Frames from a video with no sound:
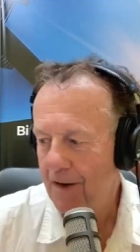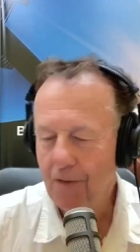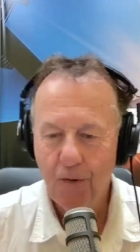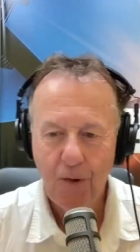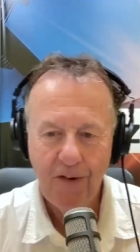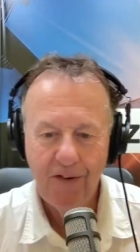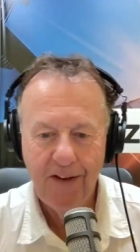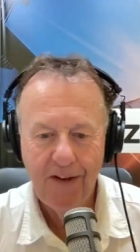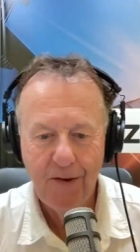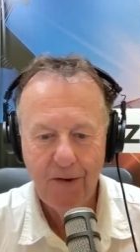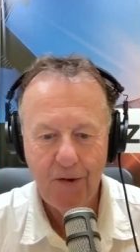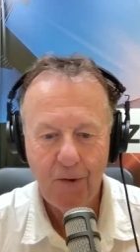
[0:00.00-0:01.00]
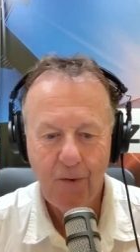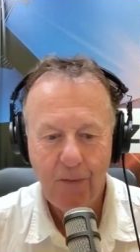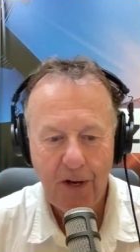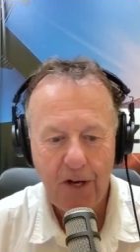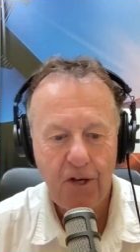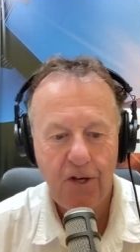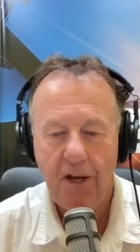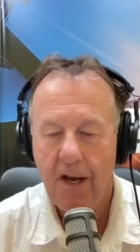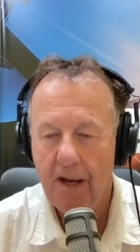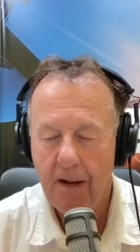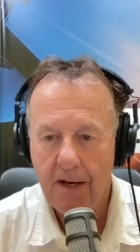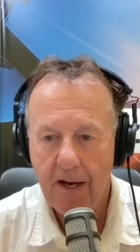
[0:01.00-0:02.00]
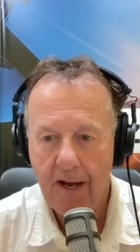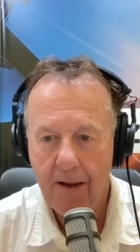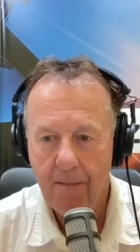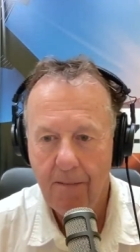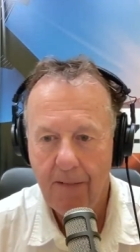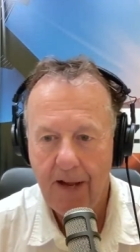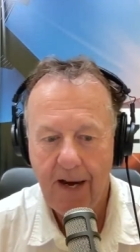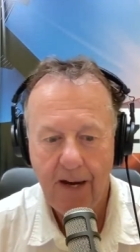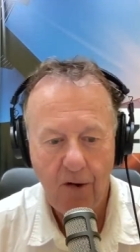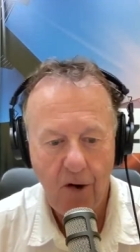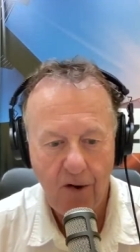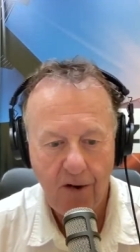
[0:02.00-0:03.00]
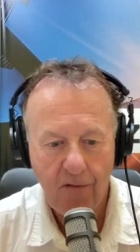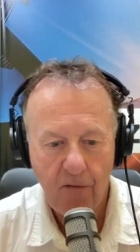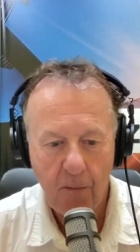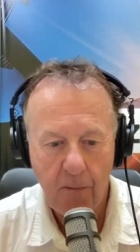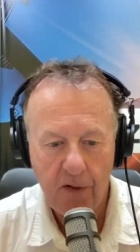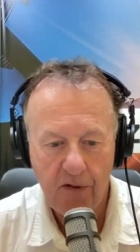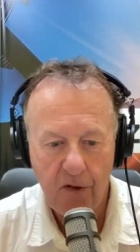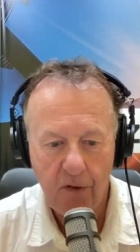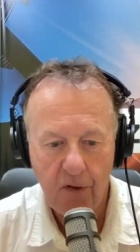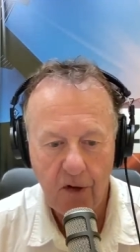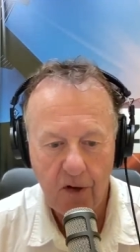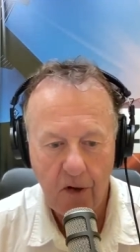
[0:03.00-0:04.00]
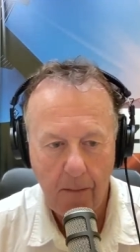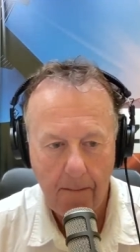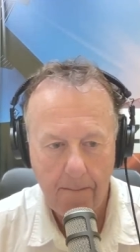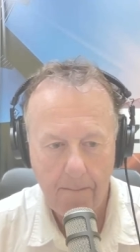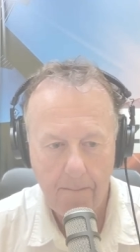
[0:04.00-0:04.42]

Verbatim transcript: Look forward to seeing you, Sean Peche. You too, Alec. I'm Alec Hogg from biznews.com.